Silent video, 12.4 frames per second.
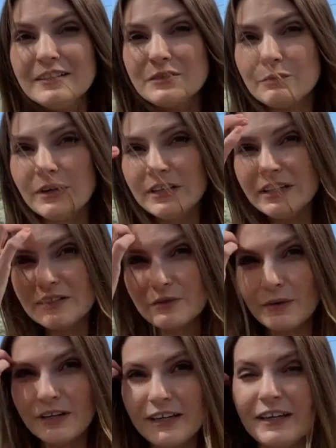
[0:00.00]
in
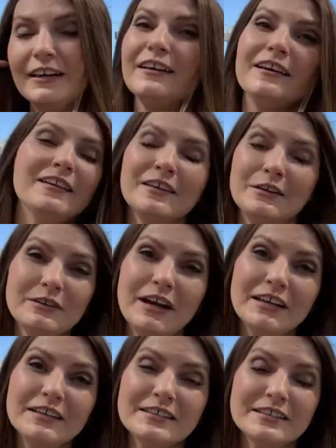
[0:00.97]
2020 the
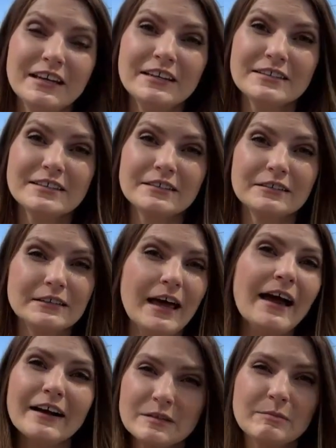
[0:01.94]
United States
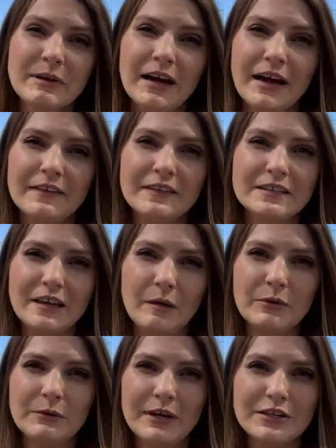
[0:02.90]
lagged behind the
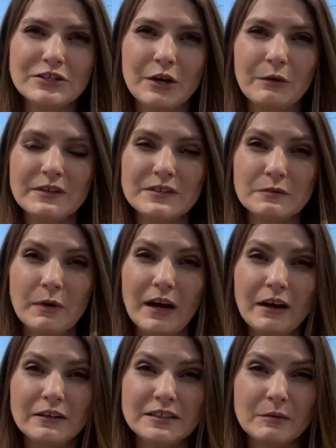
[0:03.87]
WHO as well.